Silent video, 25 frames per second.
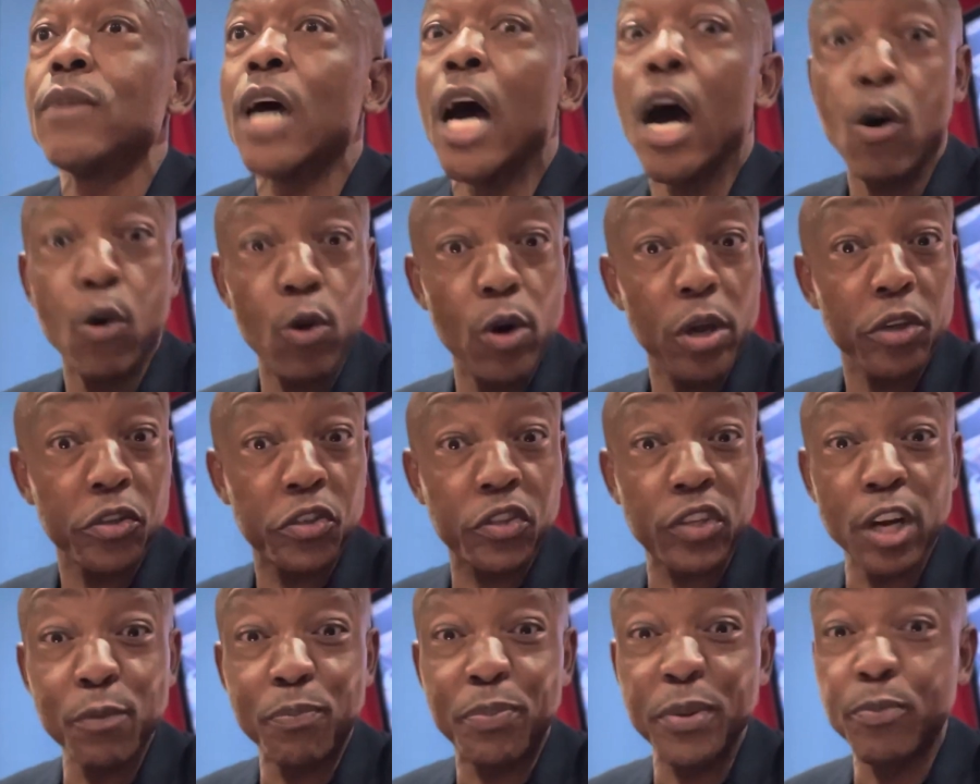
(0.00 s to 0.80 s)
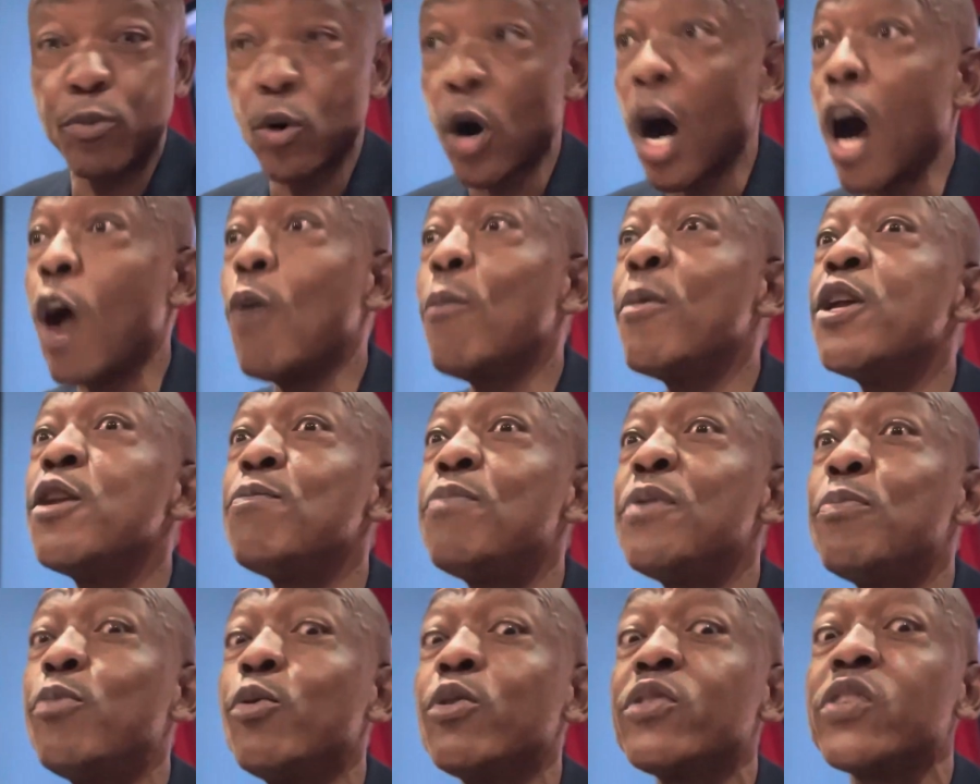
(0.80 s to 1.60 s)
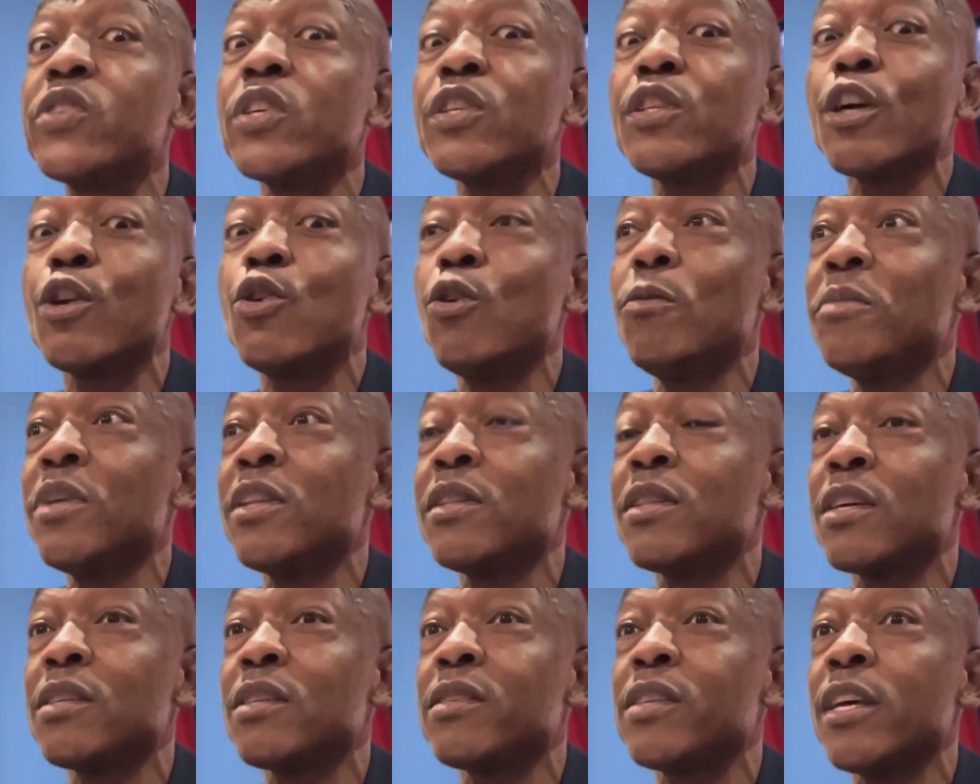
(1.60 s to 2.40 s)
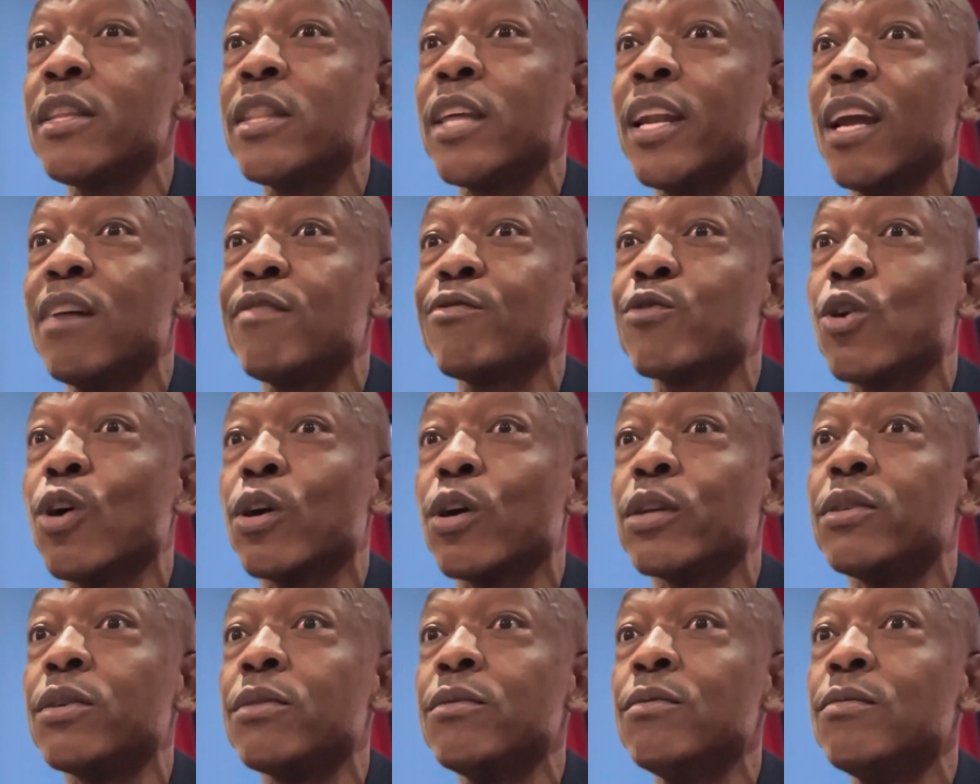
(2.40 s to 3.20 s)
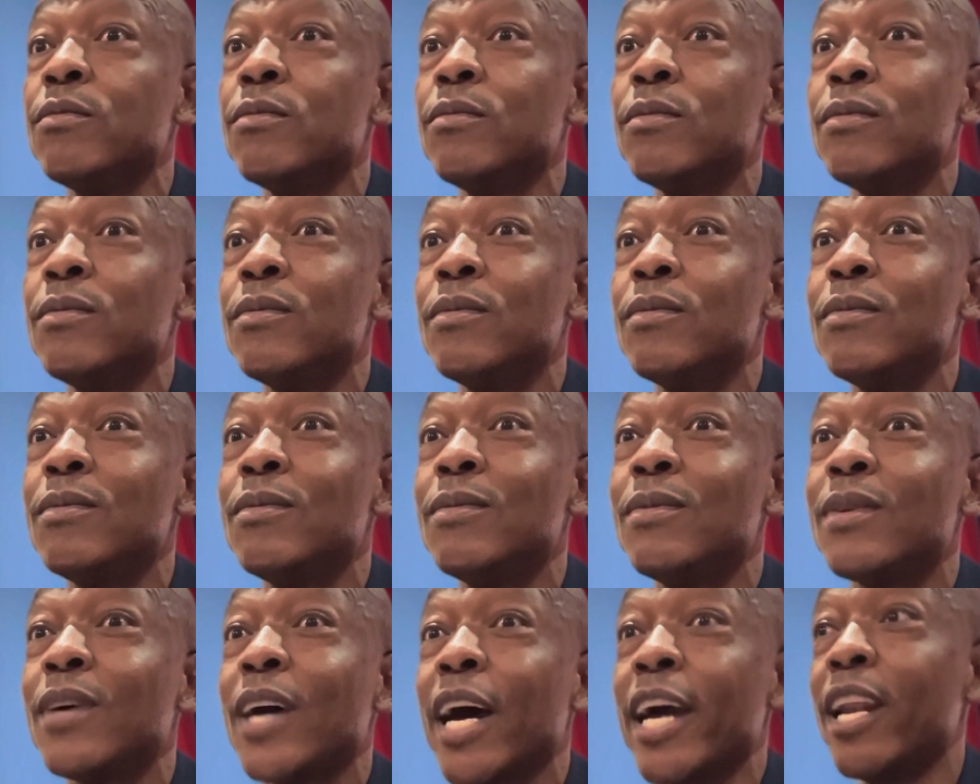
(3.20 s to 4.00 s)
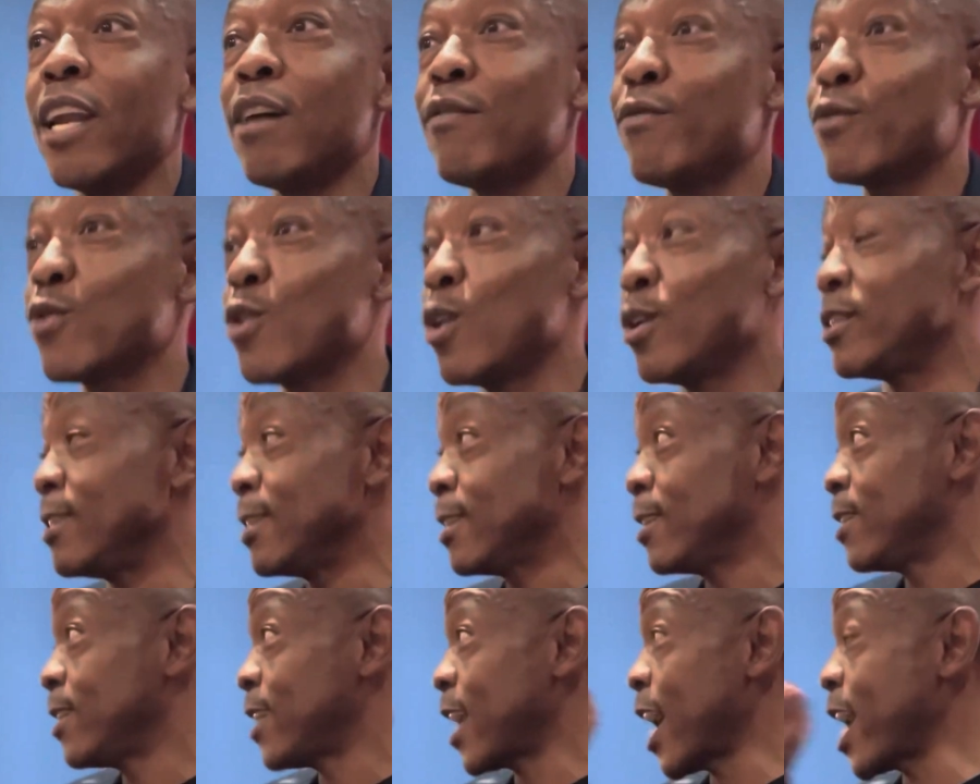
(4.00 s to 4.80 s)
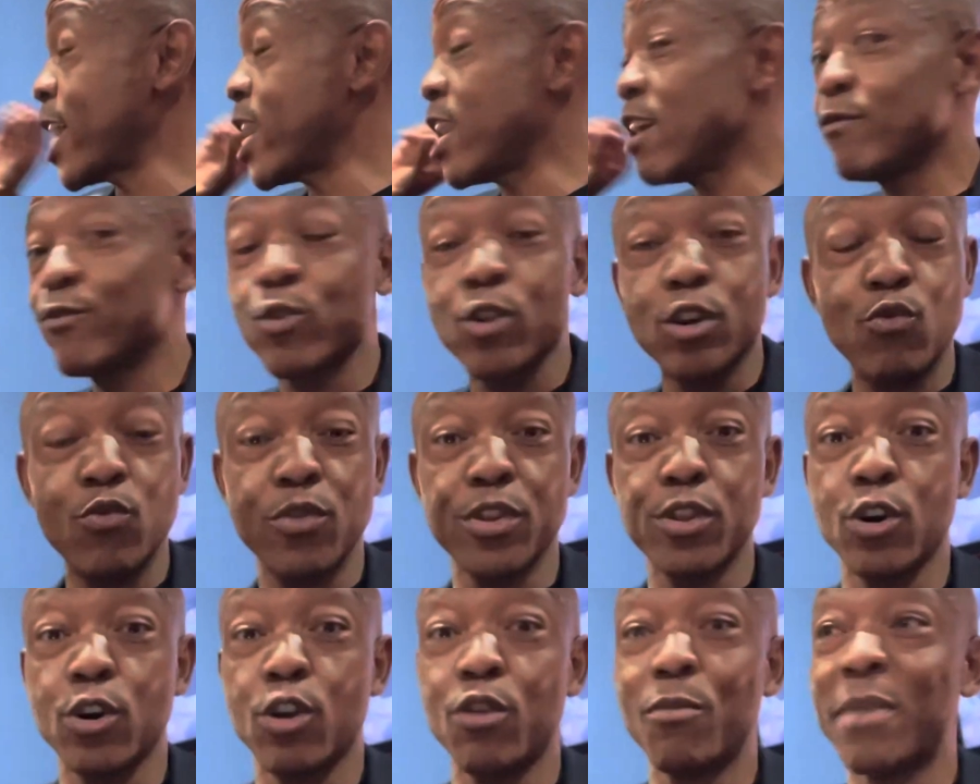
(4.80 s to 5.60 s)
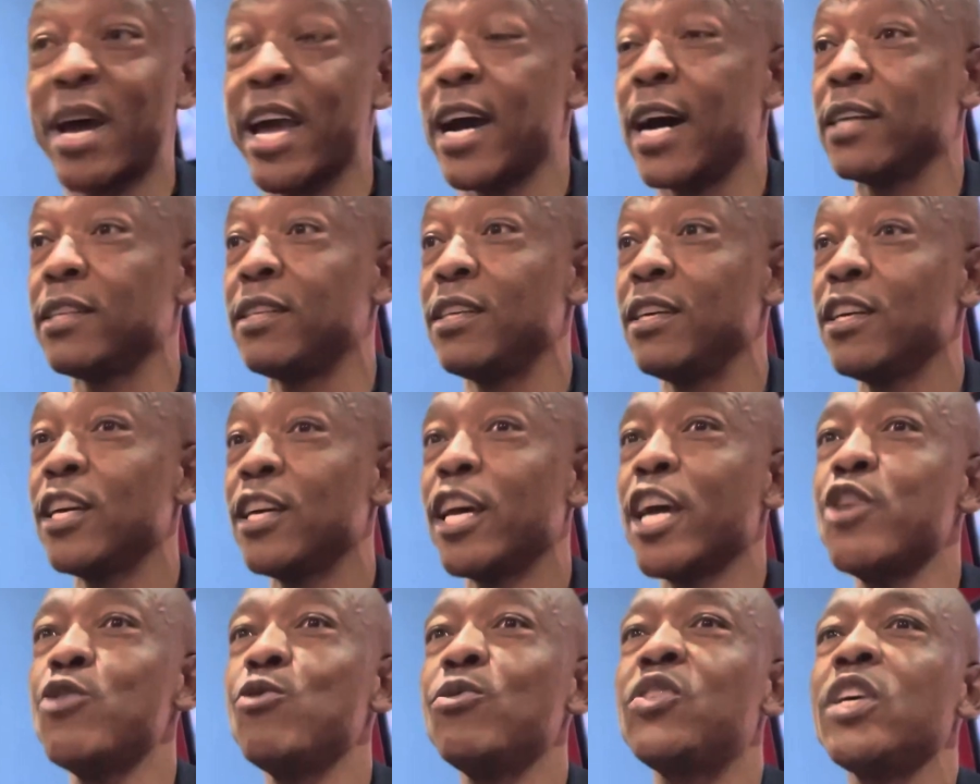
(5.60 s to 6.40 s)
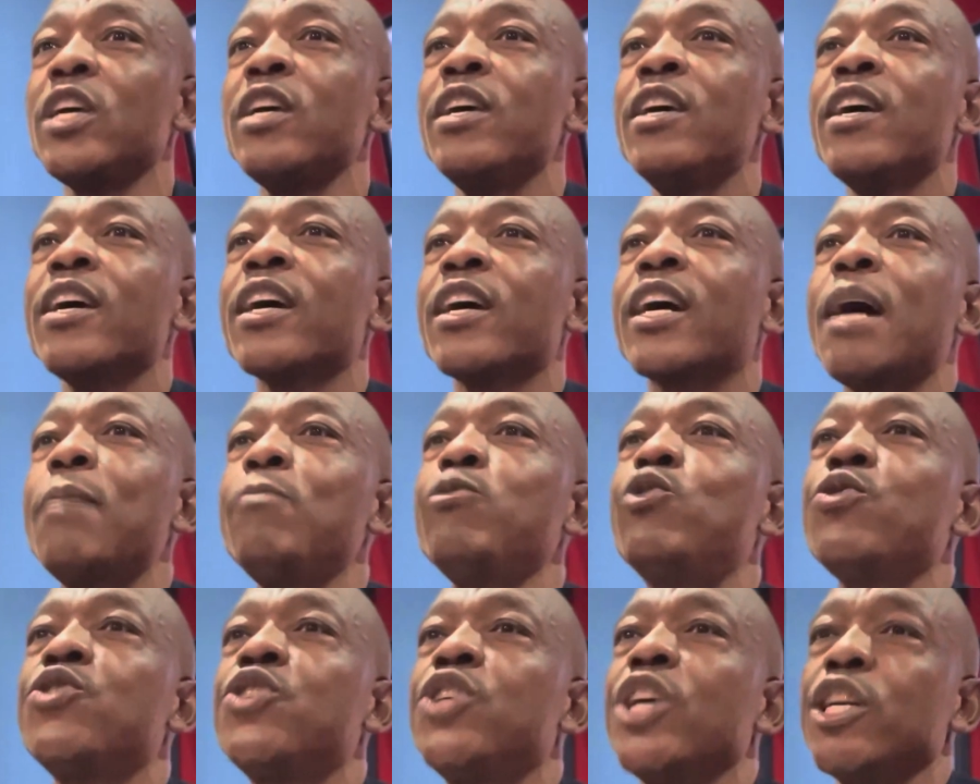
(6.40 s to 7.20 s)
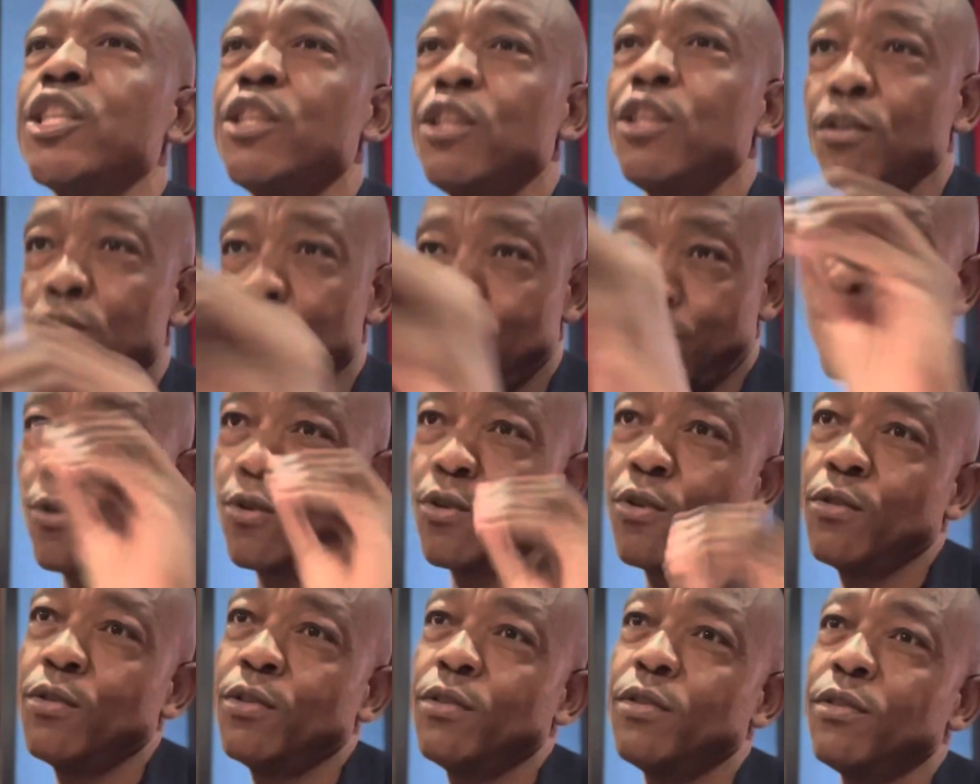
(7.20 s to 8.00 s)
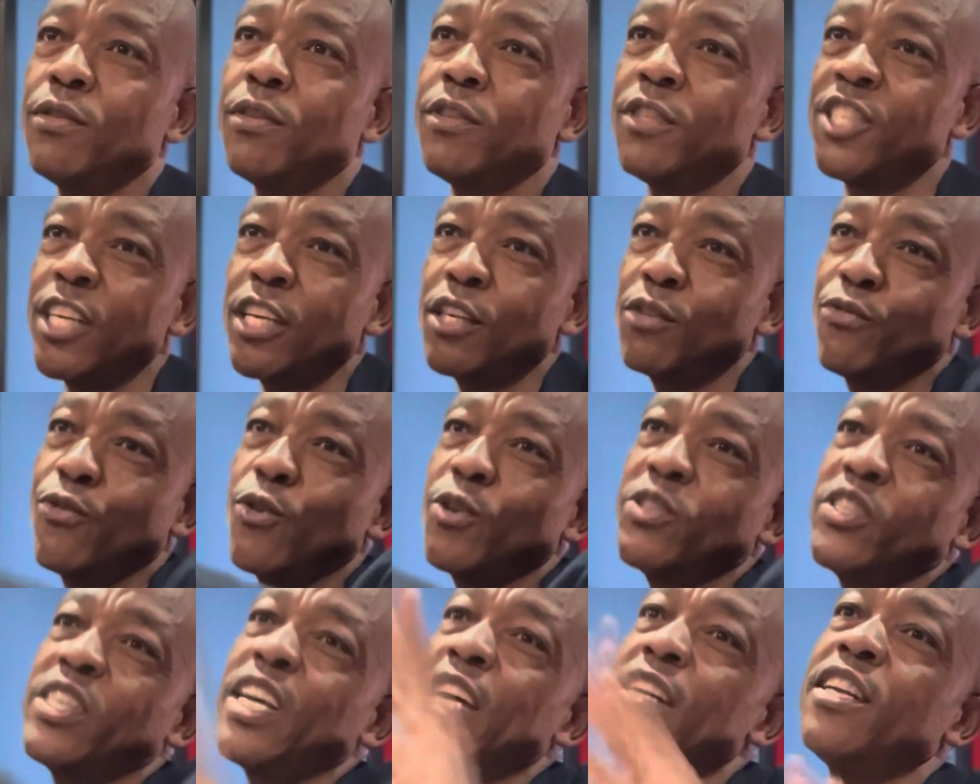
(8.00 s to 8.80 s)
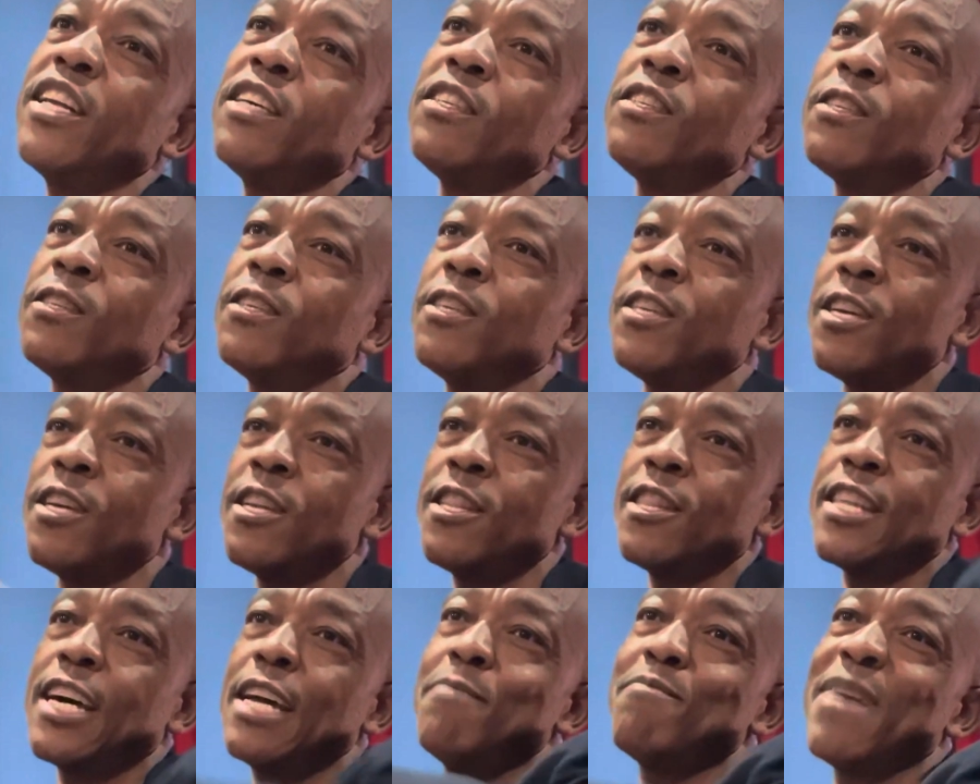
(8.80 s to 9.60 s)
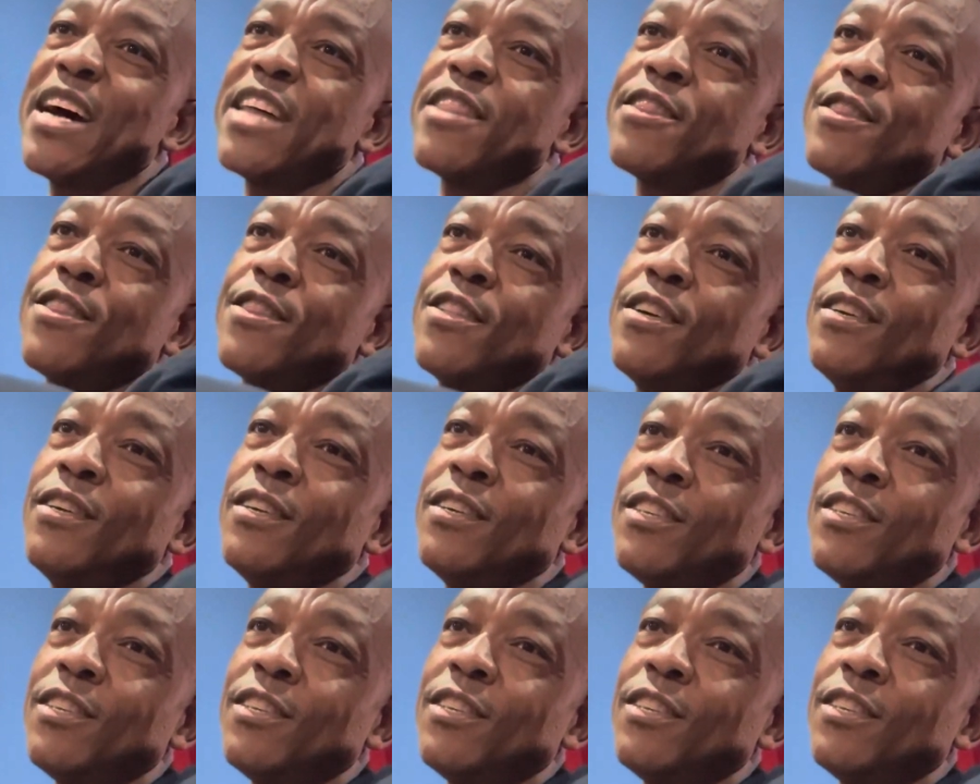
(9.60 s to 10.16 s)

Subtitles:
I always tell people, how many people sit at home and they say they love God? I love God. I love God with all my heart. And you say, come to church for just 4 Sundays in that month.